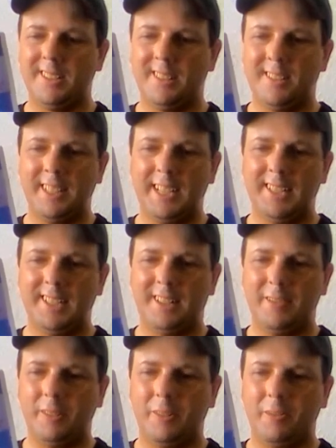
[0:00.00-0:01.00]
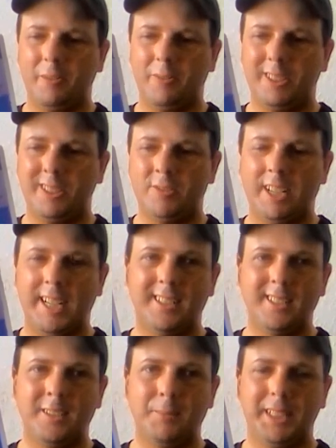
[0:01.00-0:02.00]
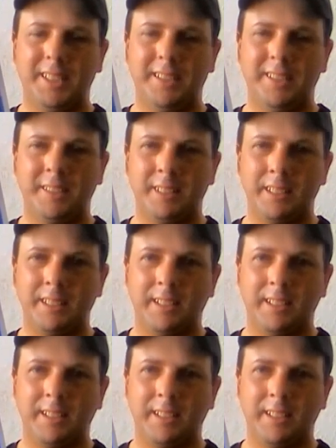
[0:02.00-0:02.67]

the Saga Windwagon Smith,